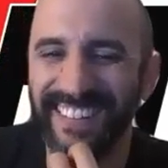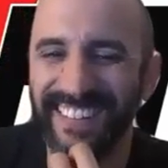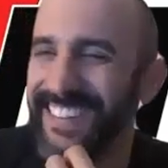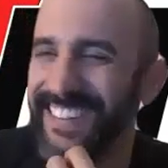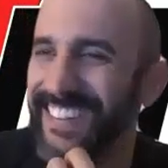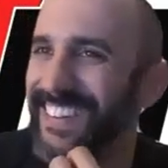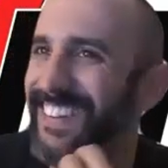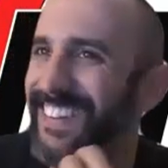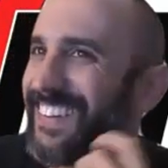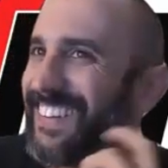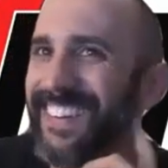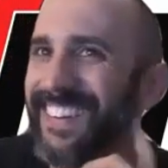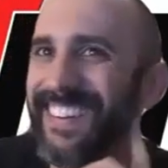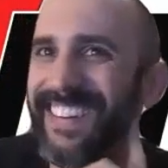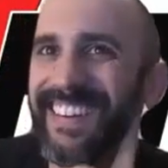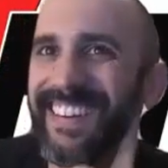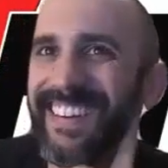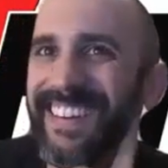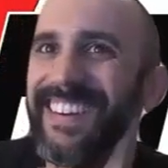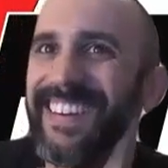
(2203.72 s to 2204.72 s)

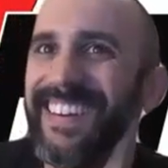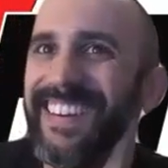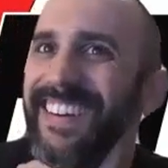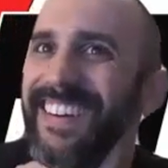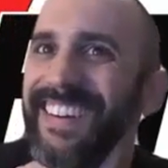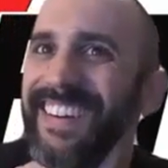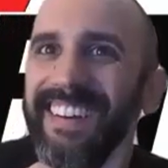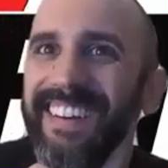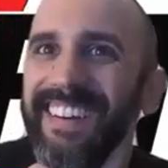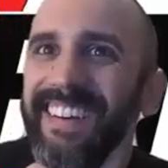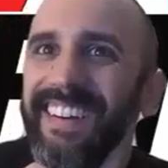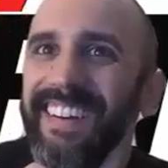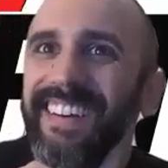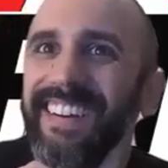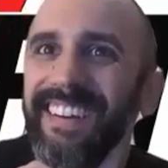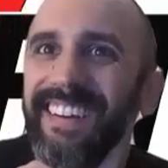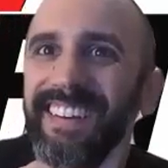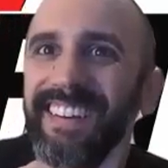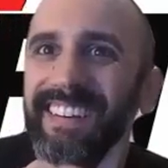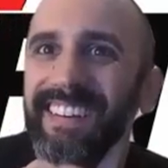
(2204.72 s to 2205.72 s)

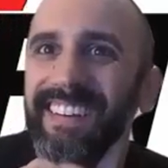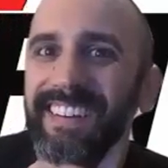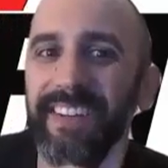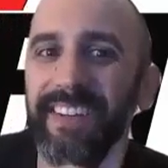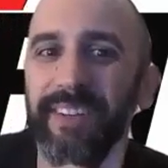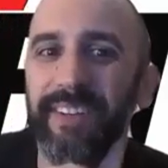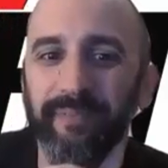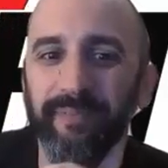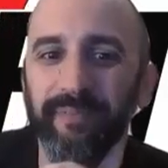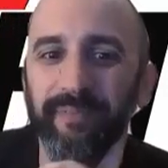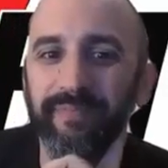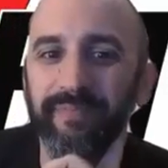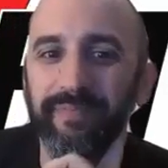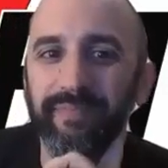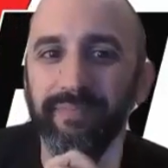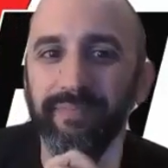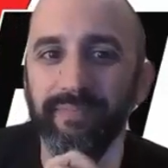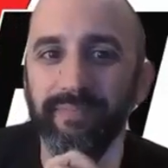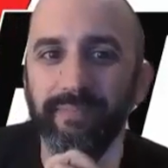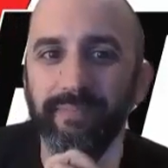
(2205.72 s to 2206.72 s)

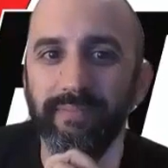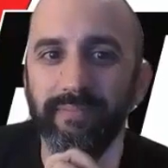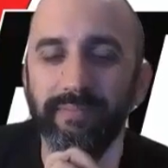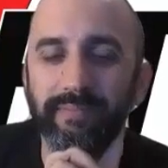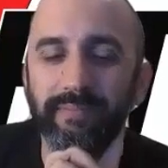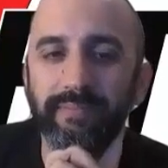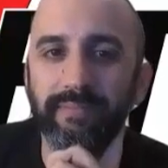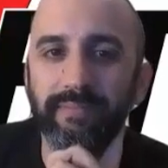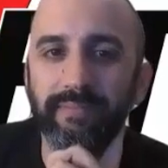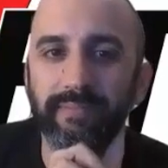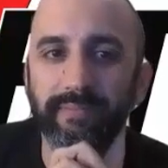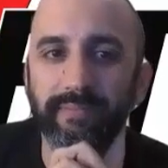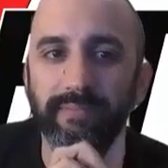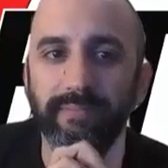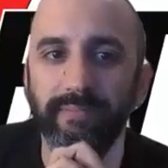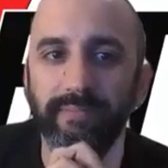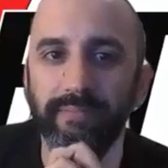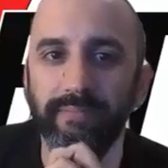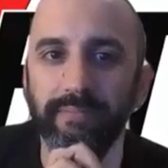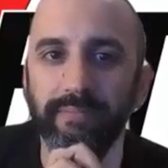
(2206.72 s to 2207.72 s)

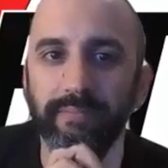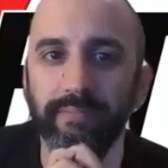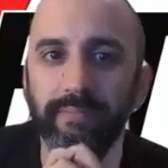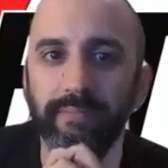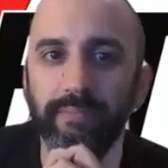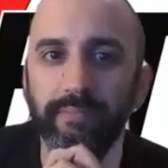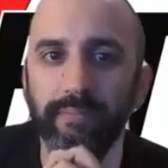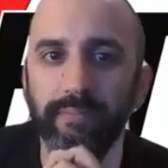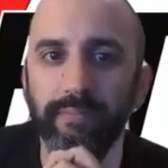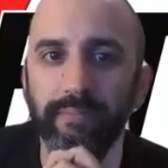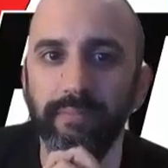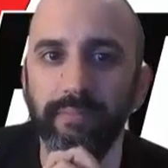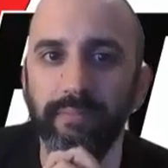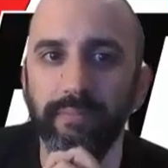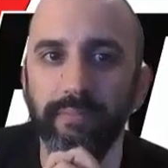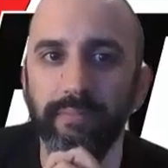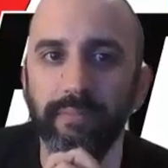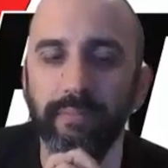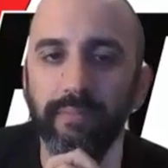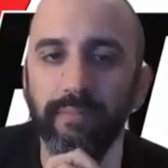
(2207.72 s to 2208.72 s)

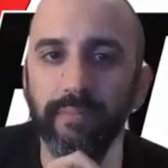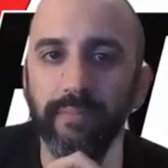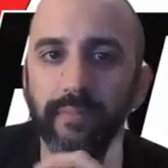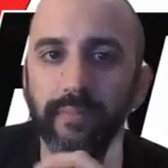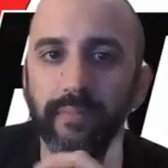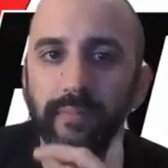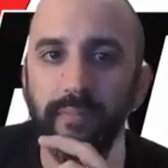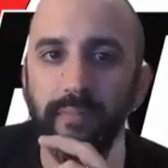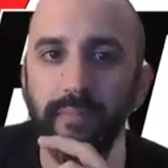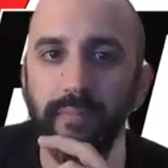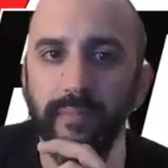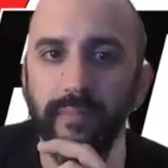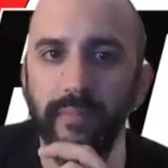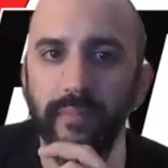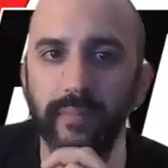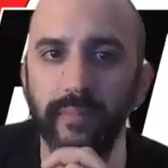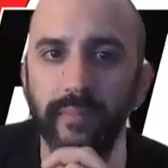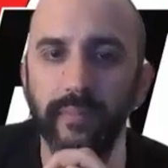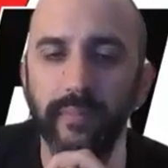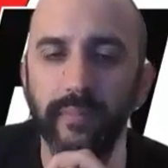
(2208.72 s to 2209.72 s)

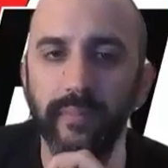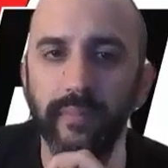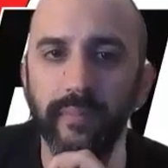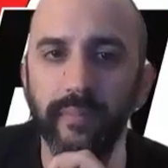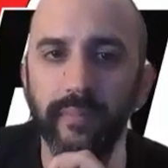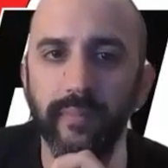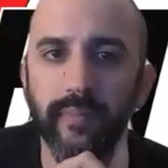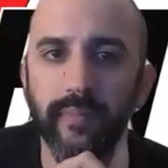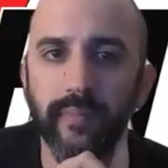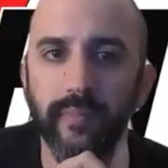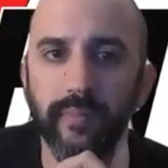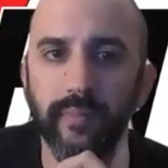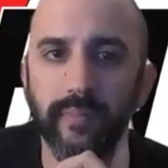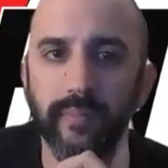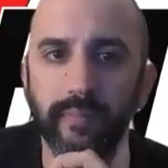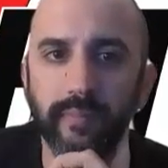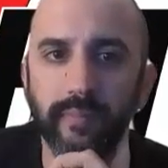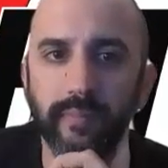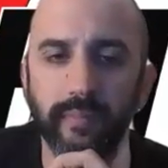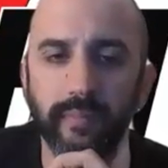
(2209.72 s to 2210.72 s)

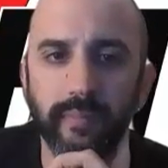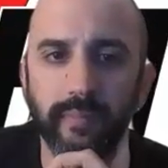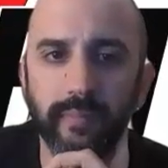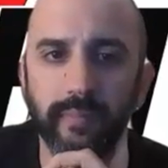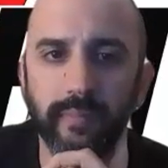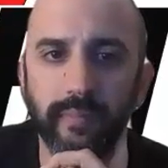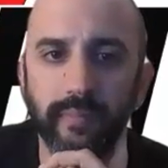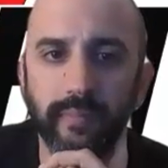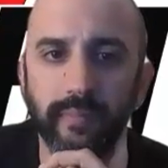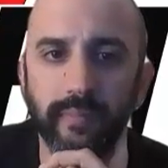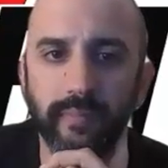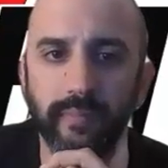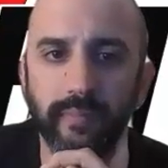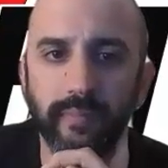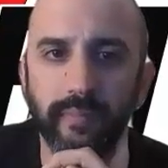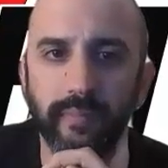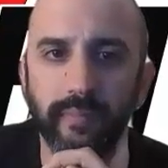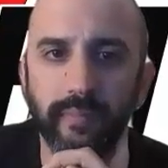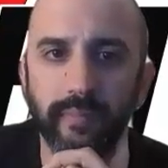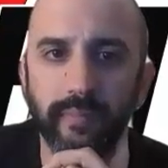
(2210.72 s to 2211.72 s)
(not speaking)